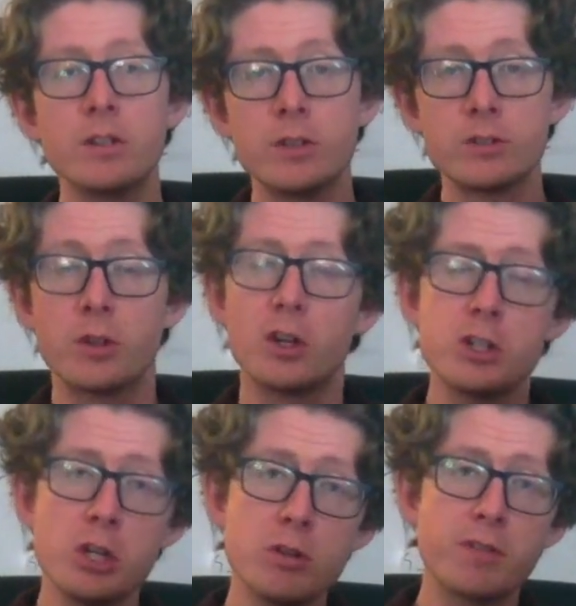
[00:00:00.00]
So there are
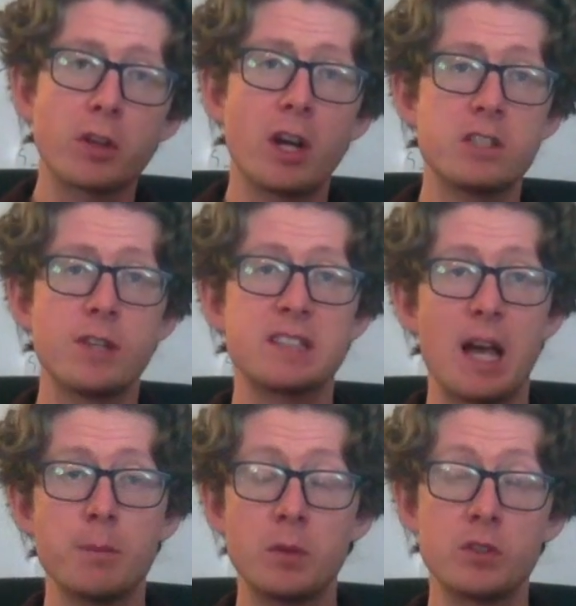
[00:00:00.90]
two different kinds of
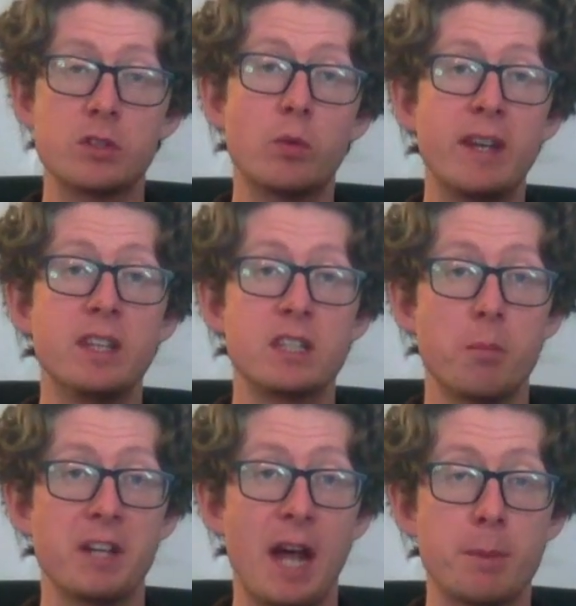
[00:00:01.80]
examples of when this
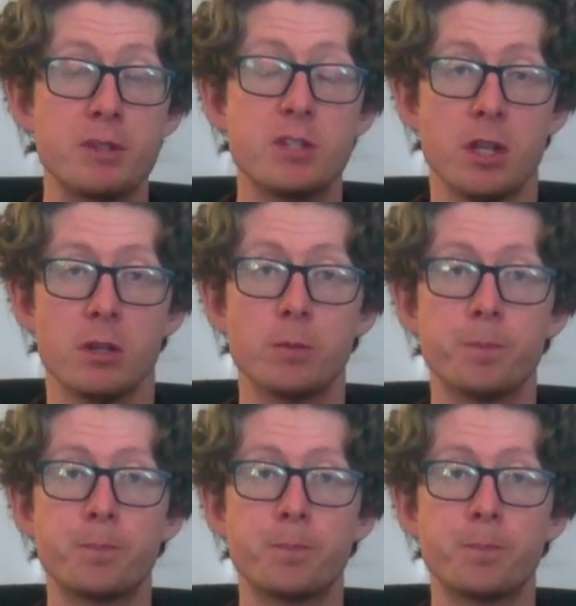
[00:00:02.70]
might happen to you.